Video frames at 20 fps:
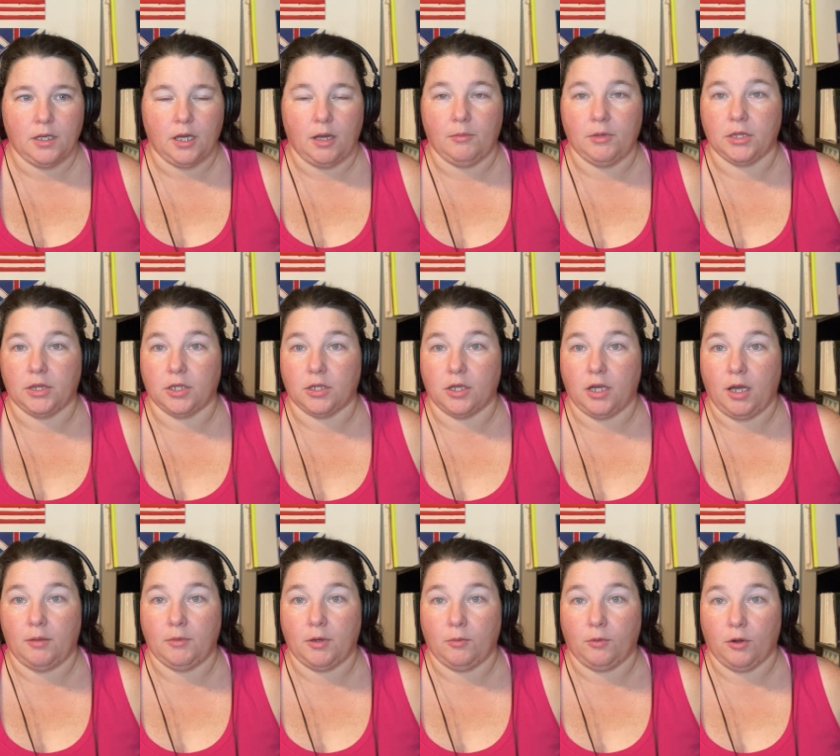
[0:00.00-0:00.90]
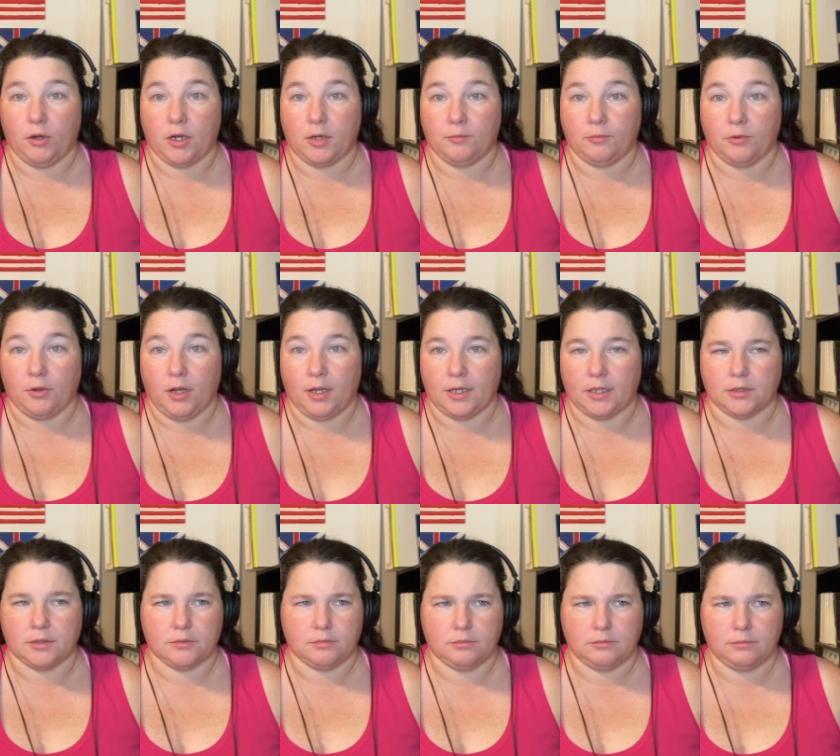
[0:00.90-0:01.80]
I'm a, I'm a work in
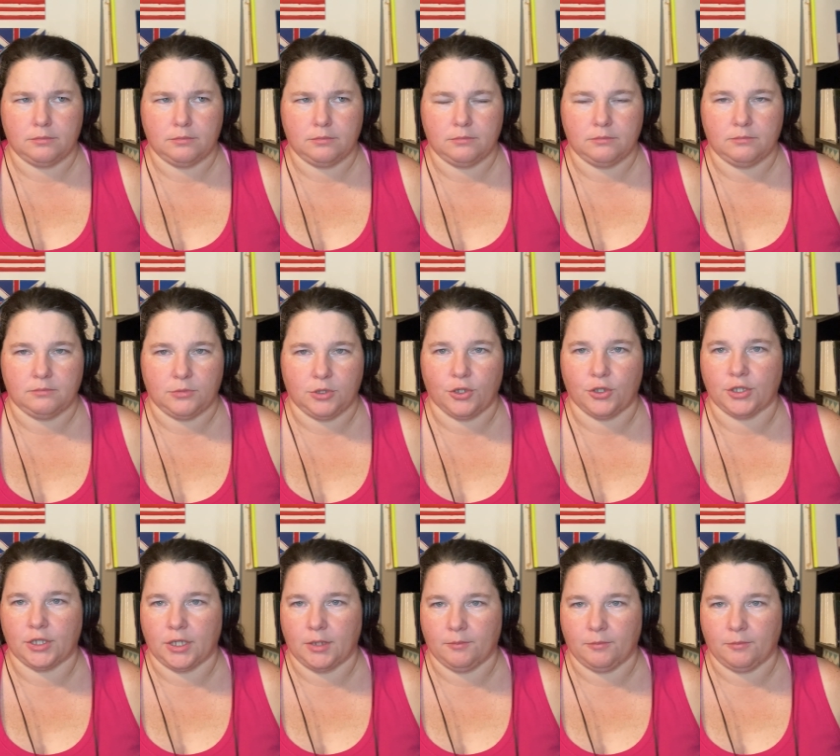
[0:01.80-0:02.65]
progress, learning